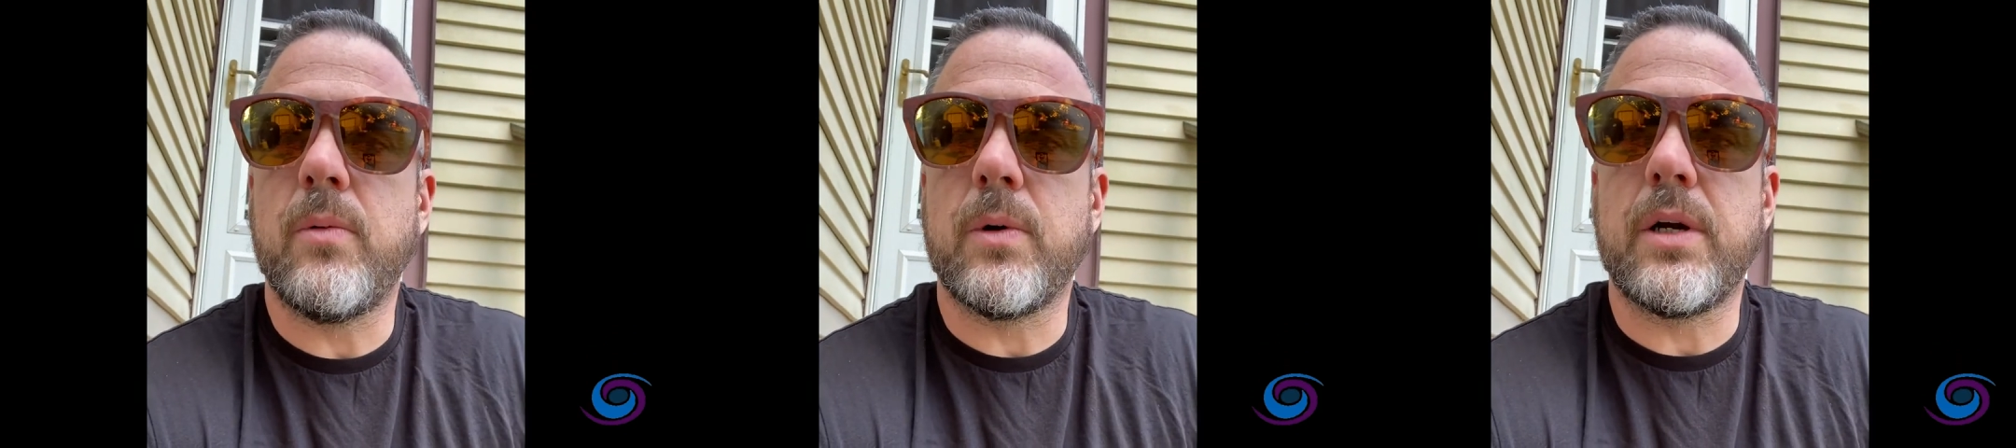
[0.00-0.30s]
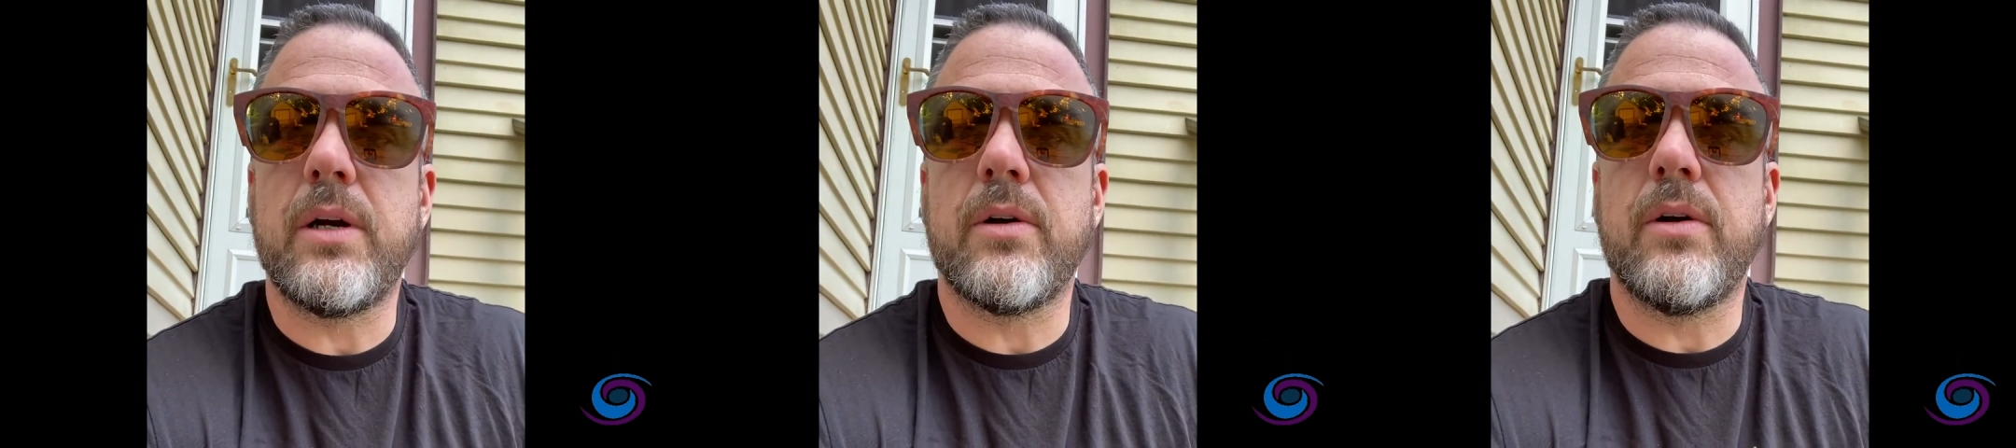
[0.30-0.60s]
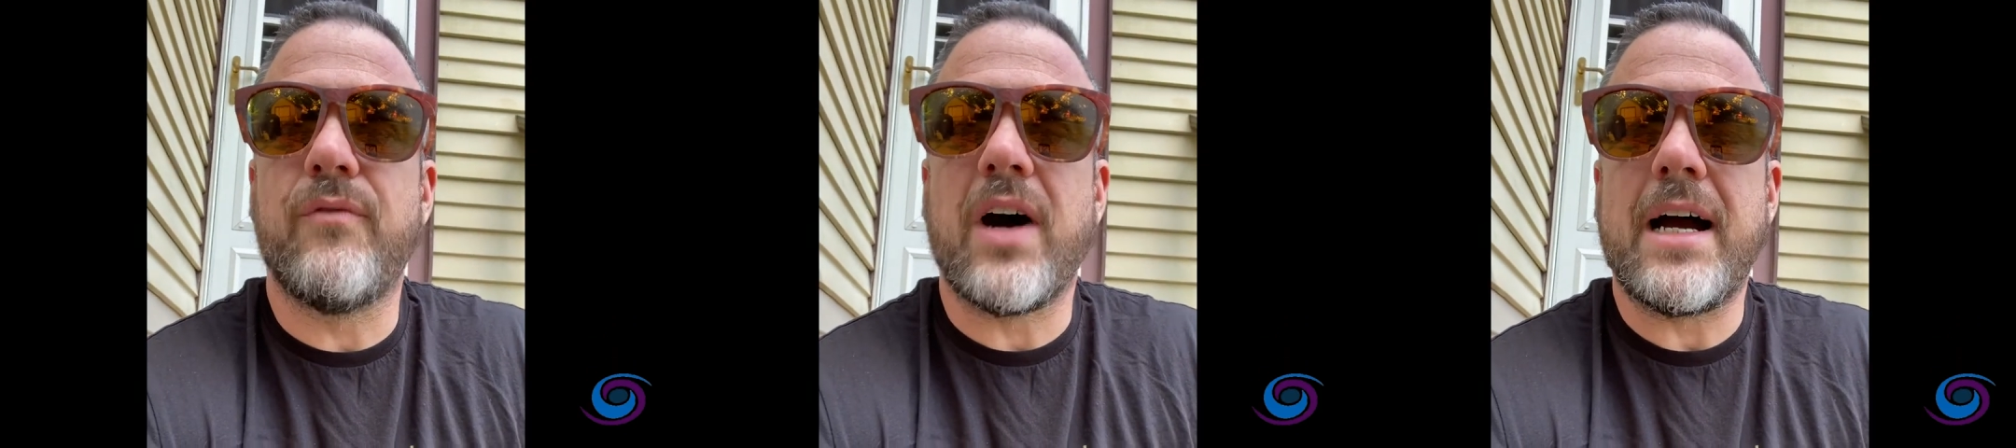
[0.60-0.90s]
We're here to
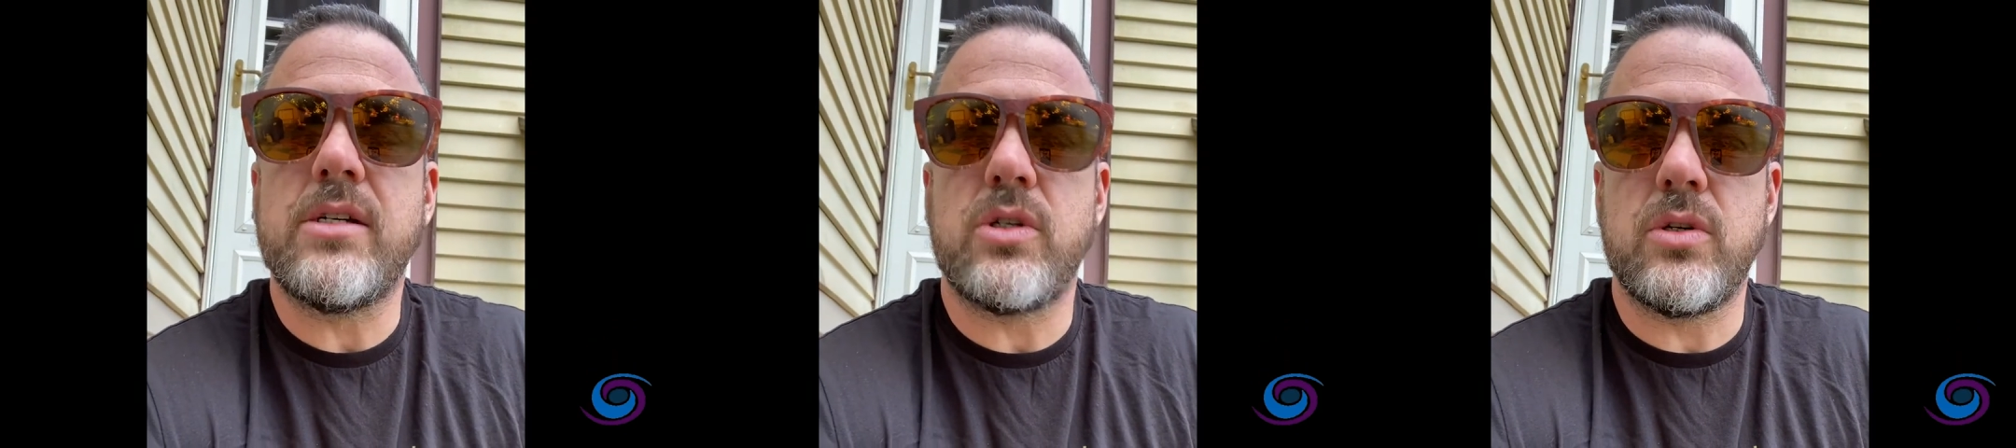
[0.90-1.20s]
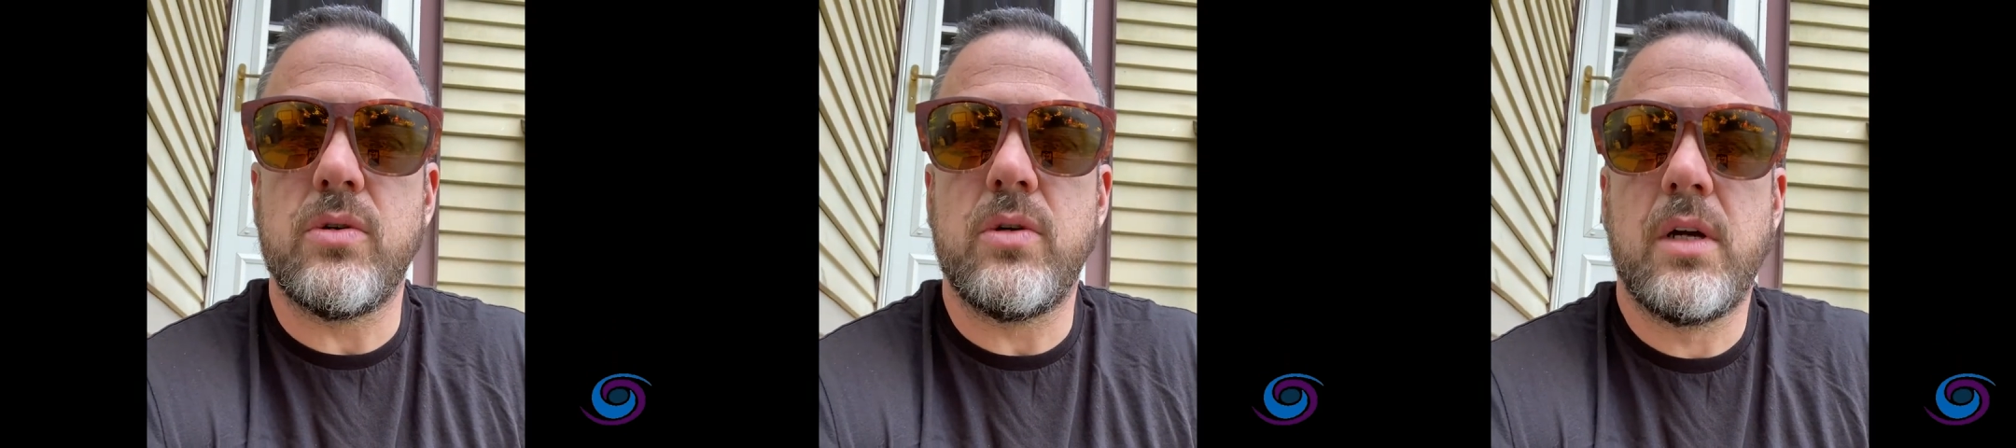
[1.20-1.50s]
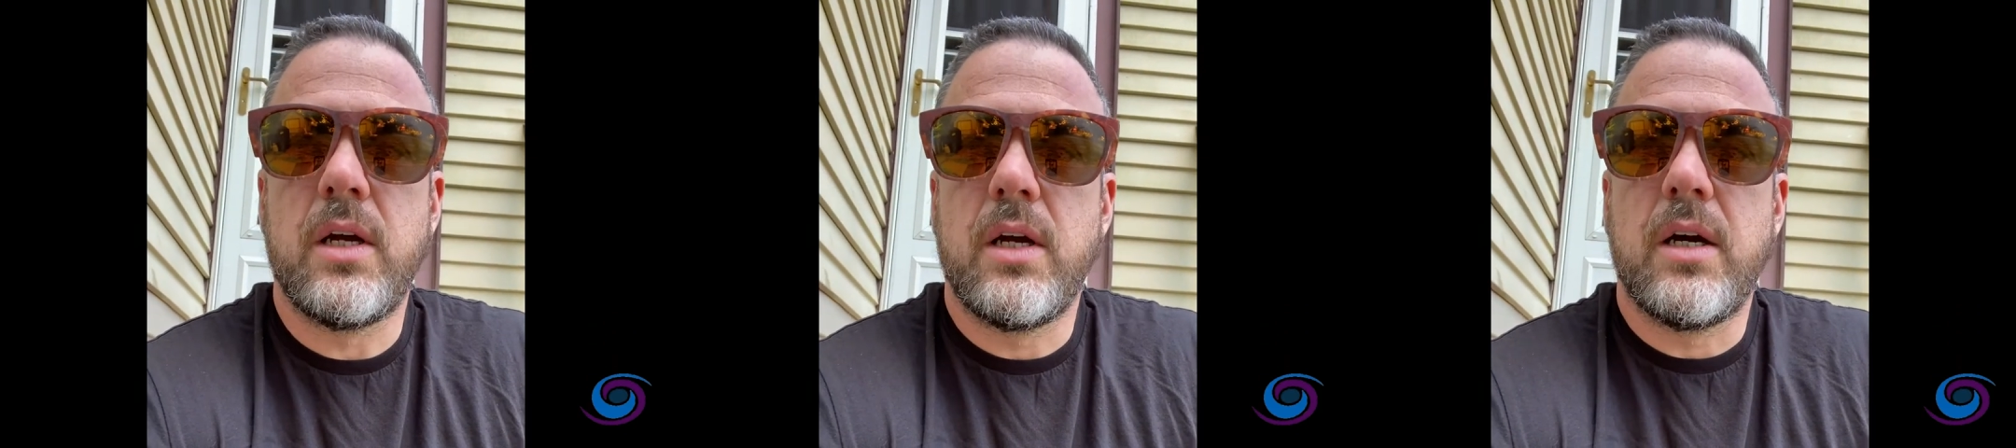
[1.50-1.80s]
advise you
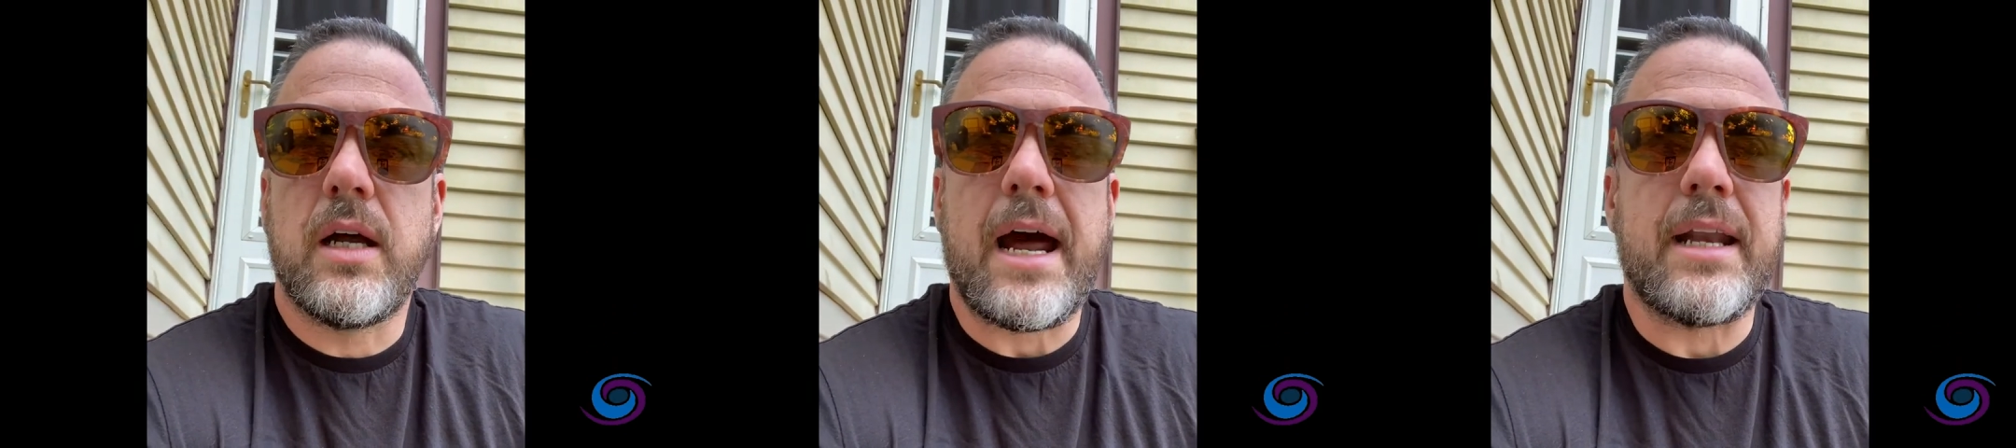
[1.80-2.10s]
how